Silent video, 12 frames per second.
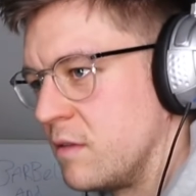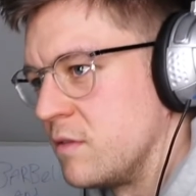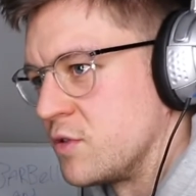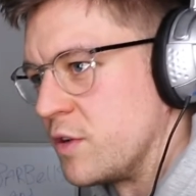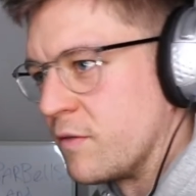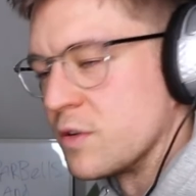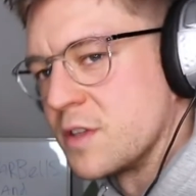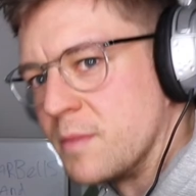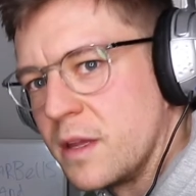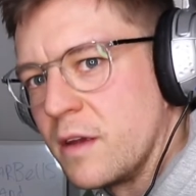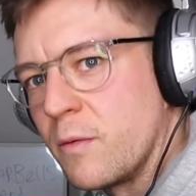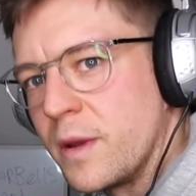So you've got
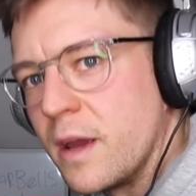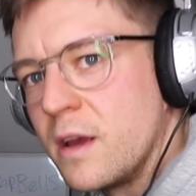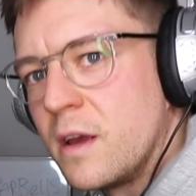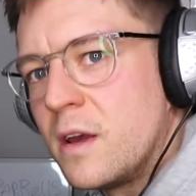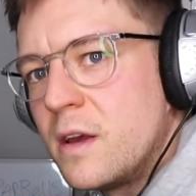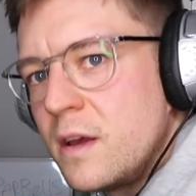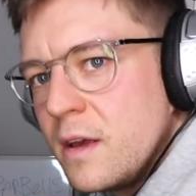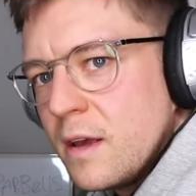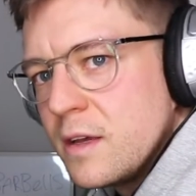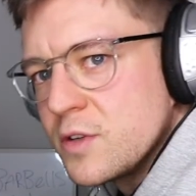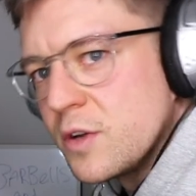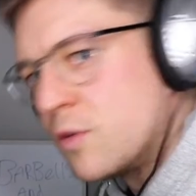somebody there with you,
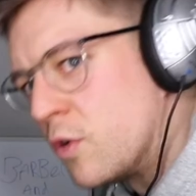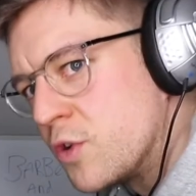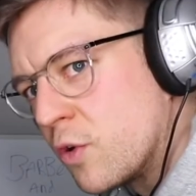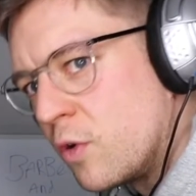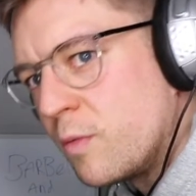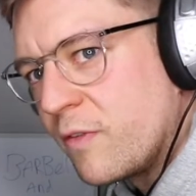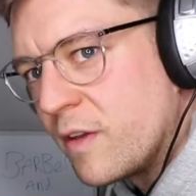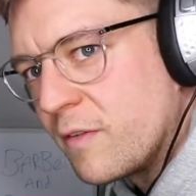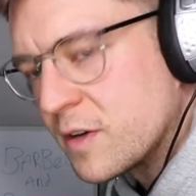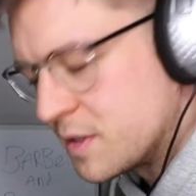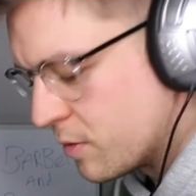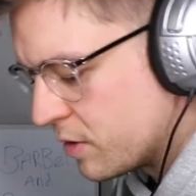so you're not on your own for the
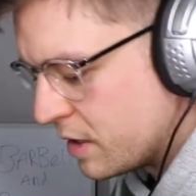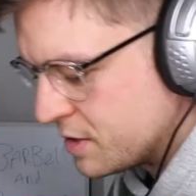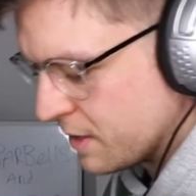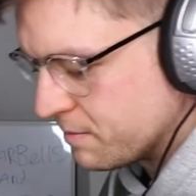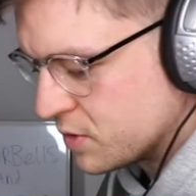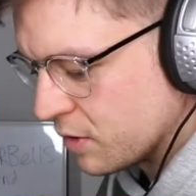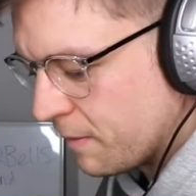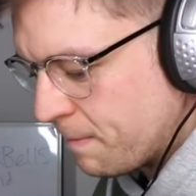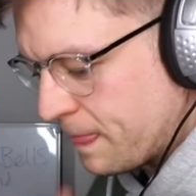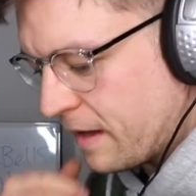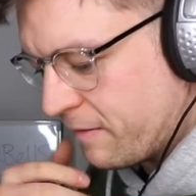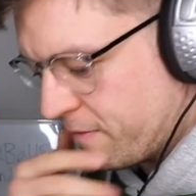first time going to the gym. So
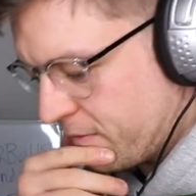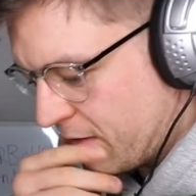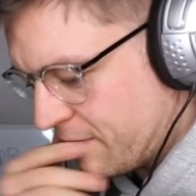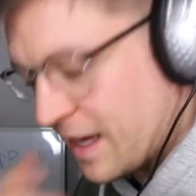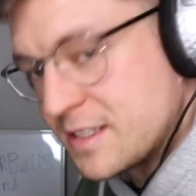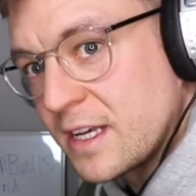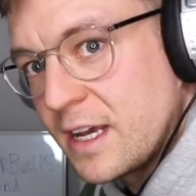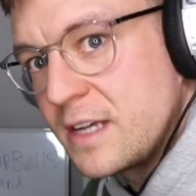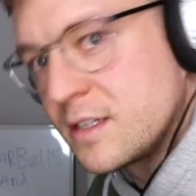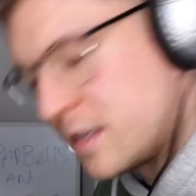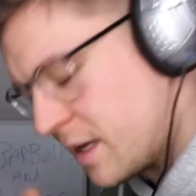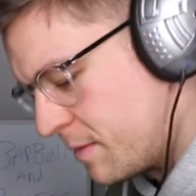if, if that's the
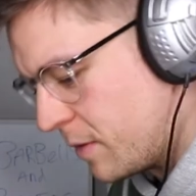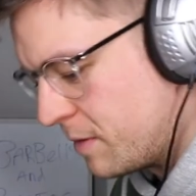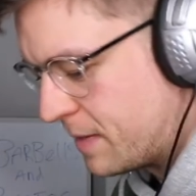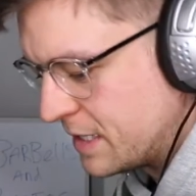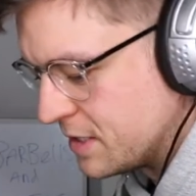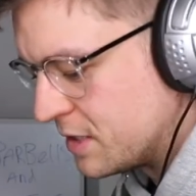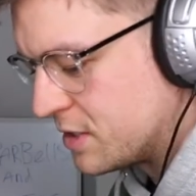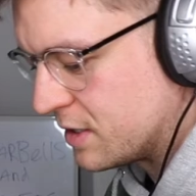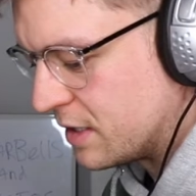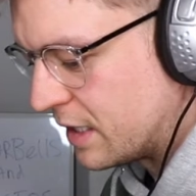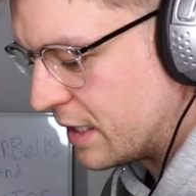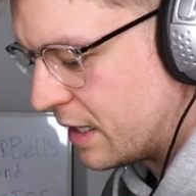case, give me a wee message
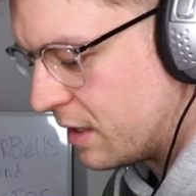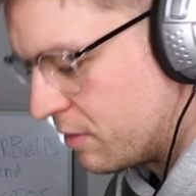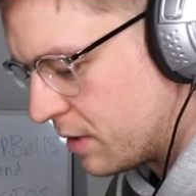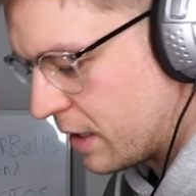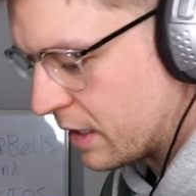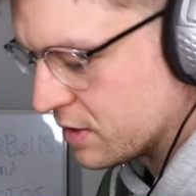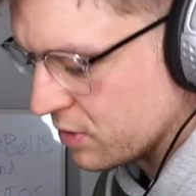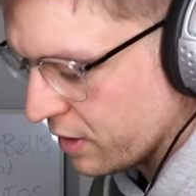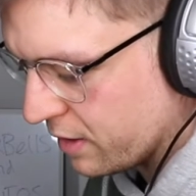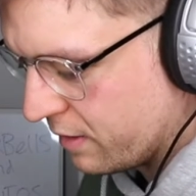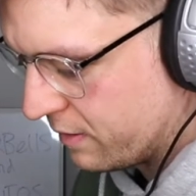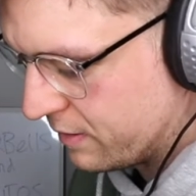and uh, we can get sorted.